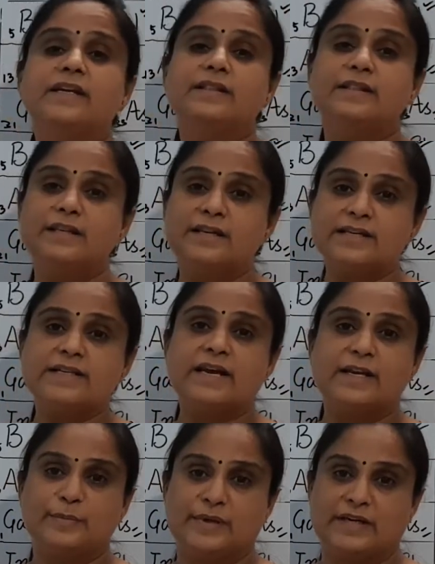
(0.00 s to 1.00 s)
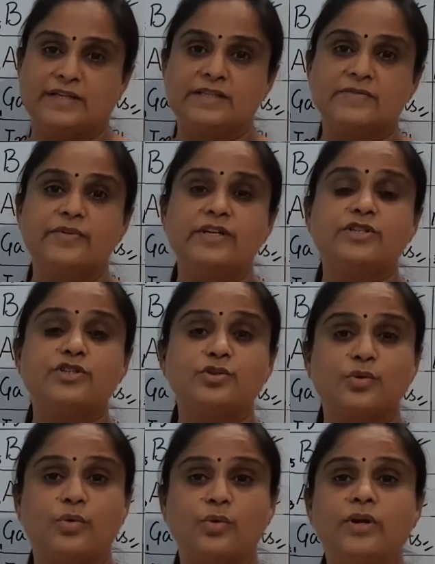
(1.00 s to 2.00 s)
these elements will
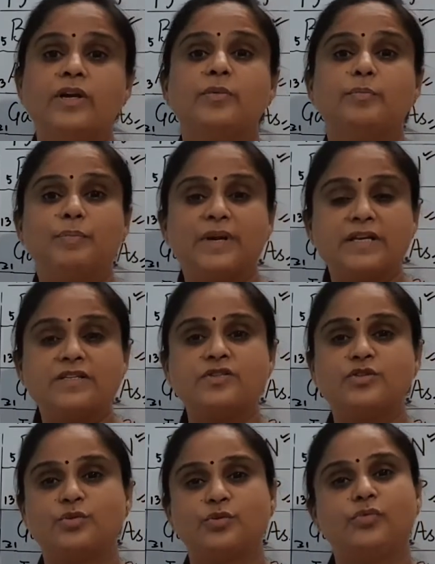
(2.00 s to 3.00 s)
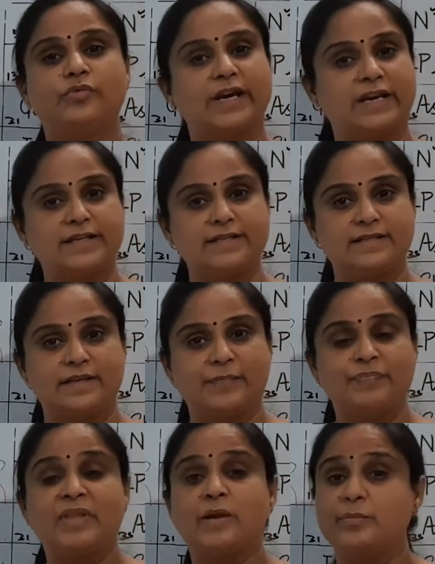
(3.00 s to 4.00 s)
show +2 valency,
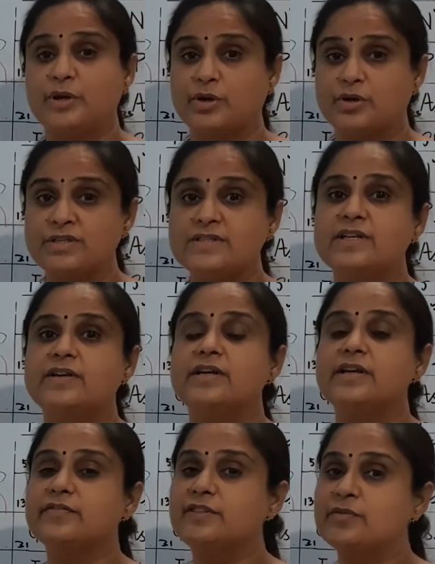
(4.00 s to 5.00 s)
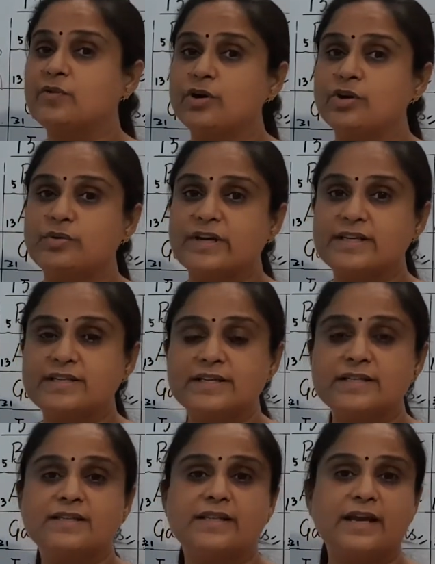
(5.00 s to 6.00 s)
because if they want to exist,
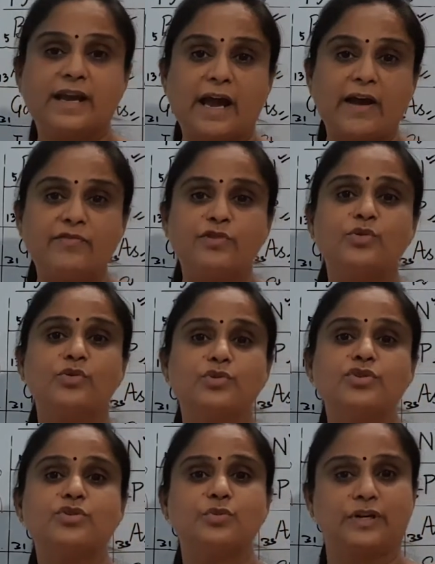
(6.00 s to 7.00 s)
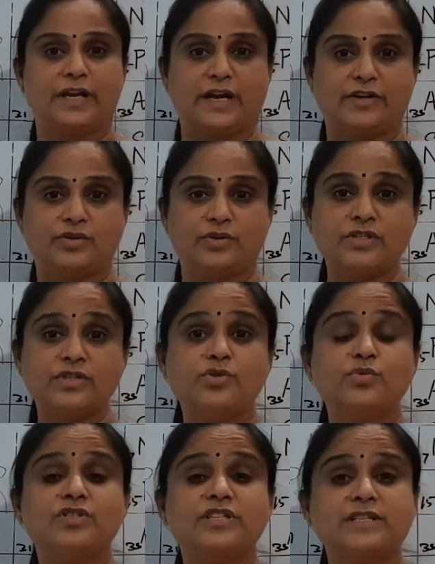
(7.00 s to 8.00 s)
they have to lose 2 electrons to
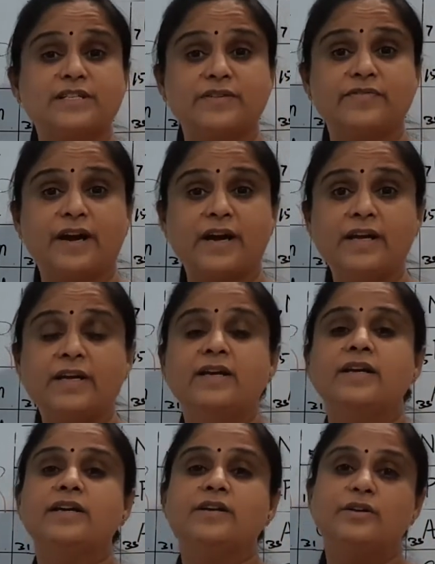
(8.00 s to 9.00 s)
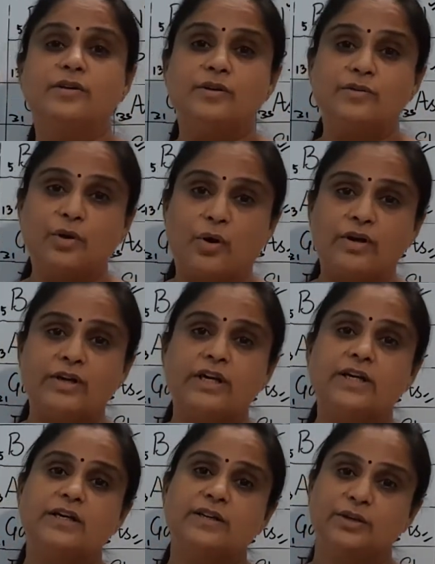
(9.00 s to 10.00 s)
justify
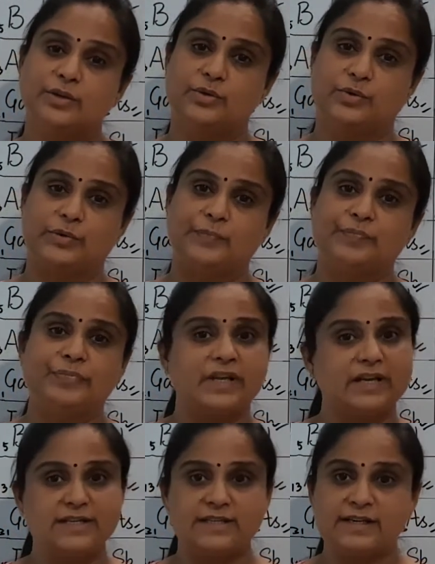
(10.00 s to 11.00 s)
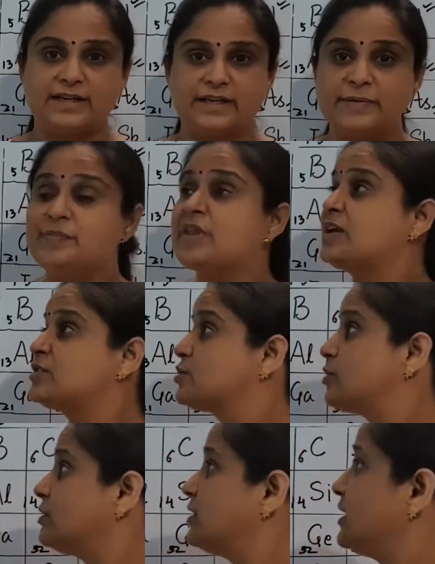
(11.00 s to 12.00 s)
octet rule. Is it clear?
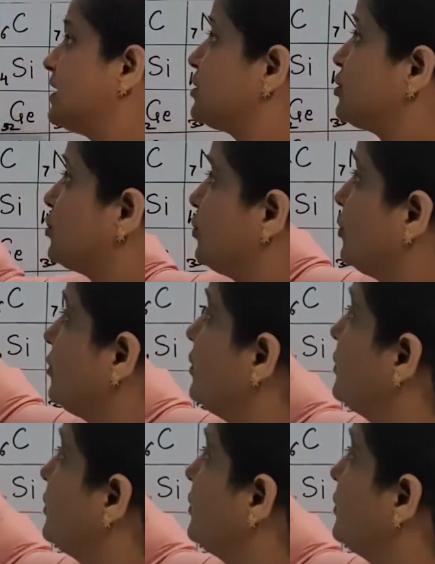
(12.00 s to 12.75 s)
So they show